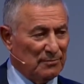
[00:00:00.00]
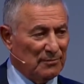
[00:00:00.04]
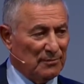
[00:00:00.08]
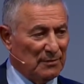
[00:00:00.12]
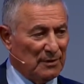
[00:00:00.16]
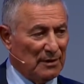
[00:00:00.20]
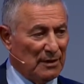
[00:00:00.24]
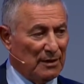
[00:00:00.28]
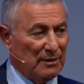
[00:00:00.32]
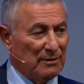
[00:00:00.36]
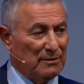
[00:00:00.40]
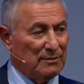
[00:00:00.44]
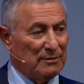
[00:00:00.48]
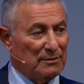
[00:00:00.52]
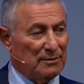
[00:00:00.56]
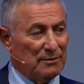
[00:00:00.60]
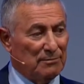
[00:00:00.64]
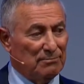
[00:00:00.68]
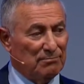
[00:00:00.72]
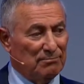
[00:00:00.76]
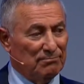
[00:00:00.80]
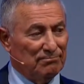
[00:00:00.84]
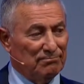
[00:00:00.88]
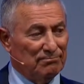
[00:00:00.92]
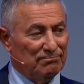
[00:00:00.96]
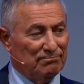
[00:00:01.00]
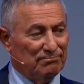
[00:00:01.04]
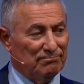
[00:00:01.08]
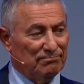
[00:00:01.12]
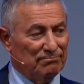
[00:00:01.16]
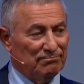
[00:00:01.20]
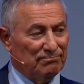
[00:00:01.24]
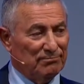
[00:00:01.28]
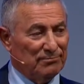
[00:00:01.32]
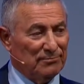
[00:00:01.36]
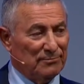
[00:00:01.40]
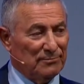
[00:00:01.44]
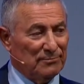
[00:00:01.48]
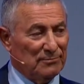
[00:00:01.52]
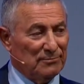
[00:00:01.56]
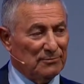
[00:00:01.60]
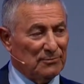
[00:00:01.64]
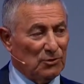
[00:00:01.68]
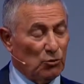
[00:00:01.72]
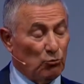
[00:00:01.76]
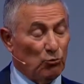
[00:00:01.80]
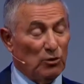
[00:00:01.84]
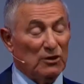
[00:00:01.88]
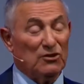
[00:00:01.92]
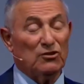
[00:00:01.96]
as
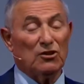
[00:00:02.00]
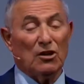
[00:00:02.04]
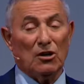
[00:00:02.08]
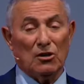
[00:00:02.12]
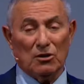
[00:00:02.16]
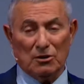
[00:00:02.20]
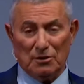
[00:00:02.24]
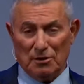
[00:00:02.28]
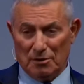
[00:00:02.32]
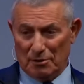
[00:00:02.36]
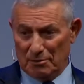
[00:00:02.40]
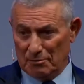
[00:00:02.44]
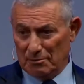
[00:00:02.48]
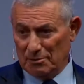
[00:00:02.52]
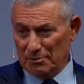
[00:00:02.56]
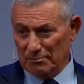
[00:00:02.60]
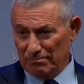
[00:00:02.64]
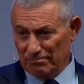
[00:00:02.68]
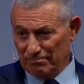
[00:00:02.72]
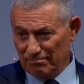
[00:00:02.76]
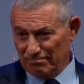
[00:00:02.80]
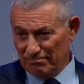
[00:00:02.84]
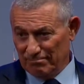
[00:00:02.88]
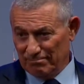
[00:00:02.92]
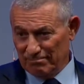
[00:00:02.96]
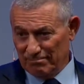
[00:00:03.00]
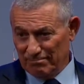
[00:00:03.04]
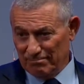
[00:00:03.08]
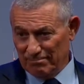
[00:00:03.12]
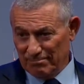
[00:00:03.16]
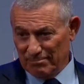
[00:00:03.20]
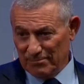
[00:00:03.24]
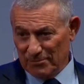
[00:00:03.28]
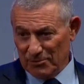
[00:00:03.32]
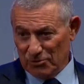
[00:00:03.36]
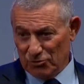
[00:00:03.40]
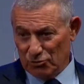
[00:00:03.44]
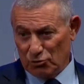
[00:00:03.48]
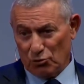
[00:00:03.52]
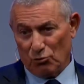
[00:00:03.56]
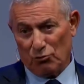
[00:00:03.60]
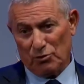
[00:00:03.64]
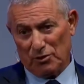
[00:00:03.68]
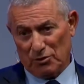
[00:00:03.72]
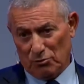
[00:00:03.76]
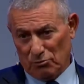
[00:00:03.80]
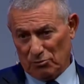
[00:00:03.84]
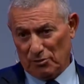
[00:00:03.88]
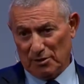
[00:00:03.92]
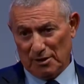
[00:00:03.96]
retarded. Sorry
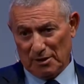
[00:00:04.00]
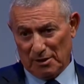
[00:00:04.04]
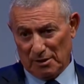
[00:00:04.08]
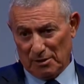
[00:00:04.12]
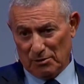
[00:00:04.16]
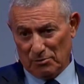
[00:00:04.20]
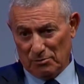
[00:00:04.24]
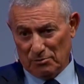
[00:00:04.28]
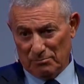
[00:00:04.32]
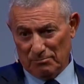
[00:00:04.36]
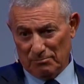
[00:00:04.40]
to tell you.